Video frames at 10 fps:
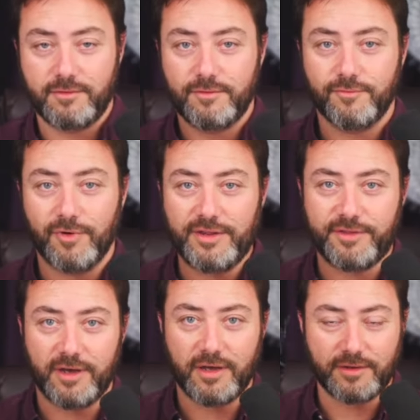
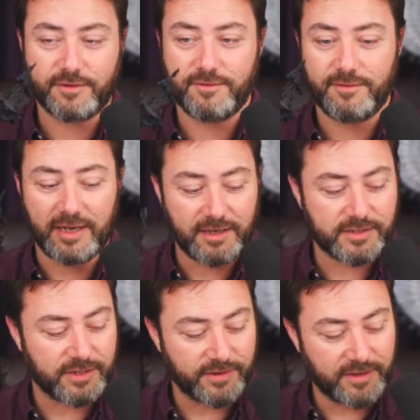Wraithguard next,
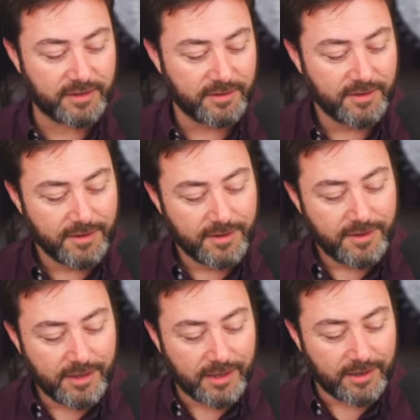I think.
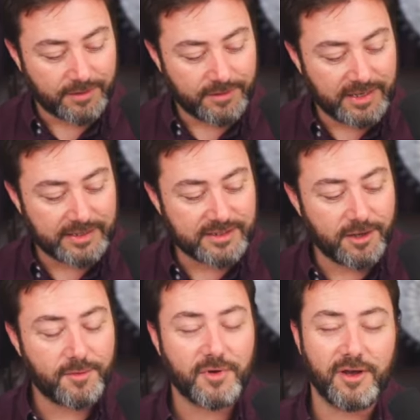Next
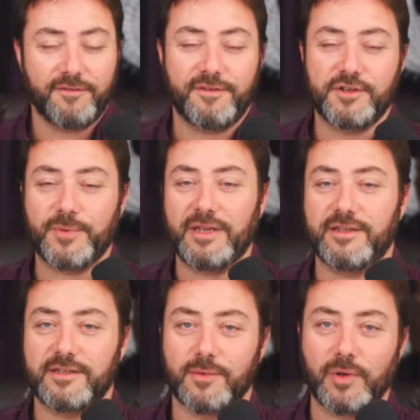time I finish
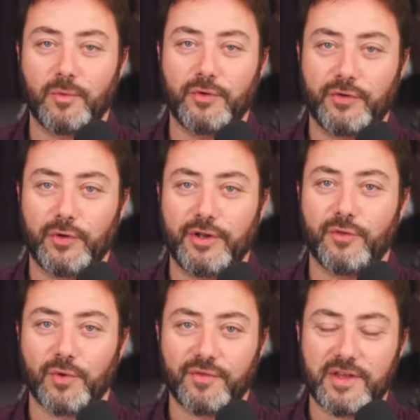painting something, we'll do another
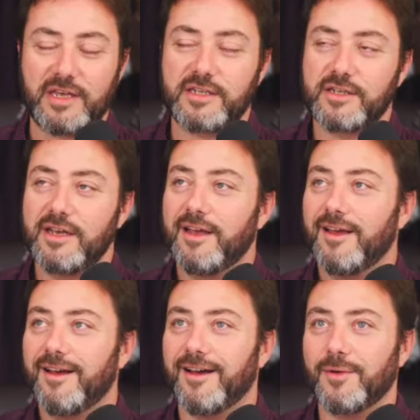one of these.
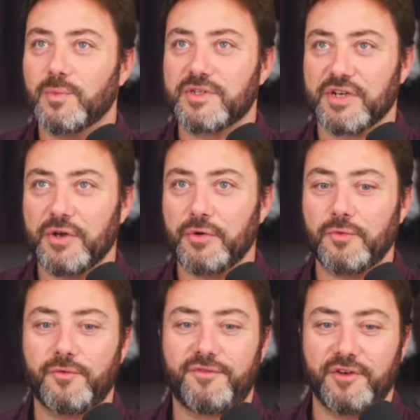So
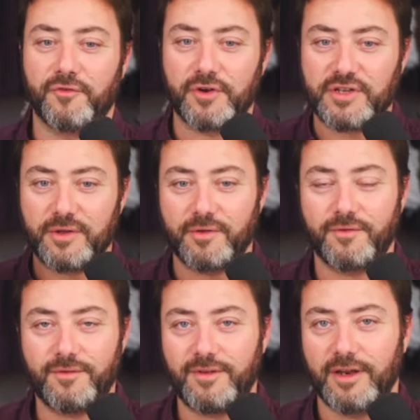feel free to
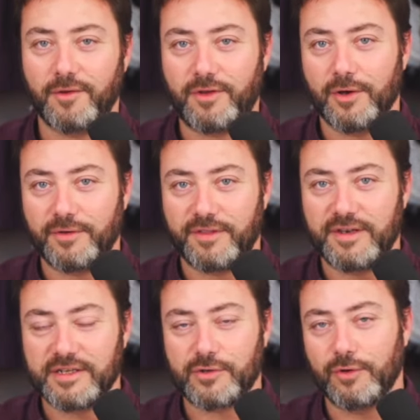go into the
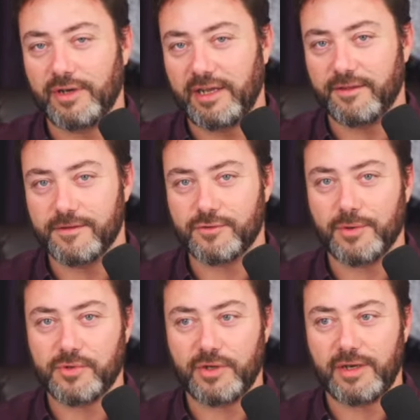Discord link in the
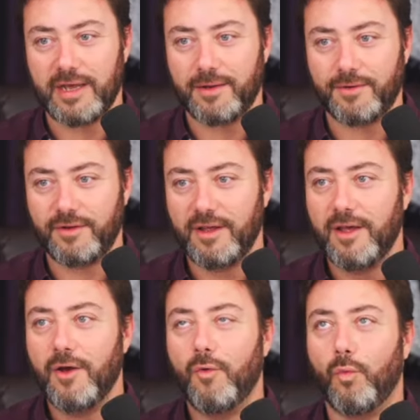description, and
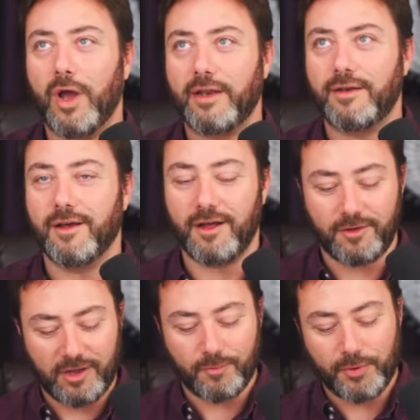when
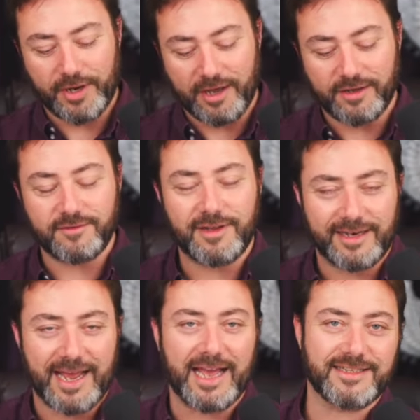I'll put out an
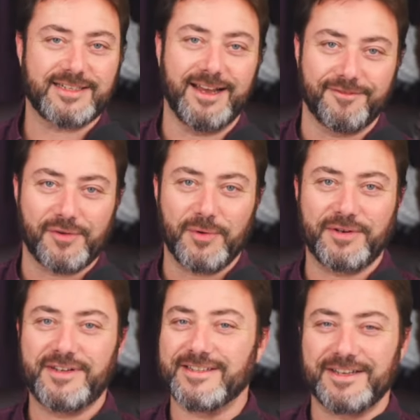at everyone,
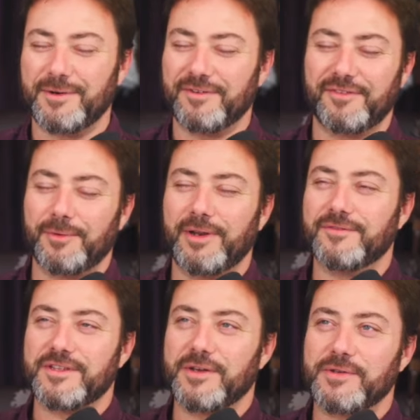because I know everyone
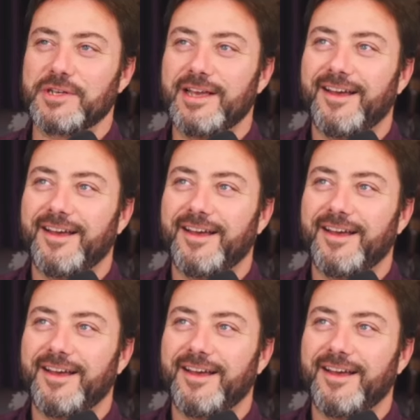loves those.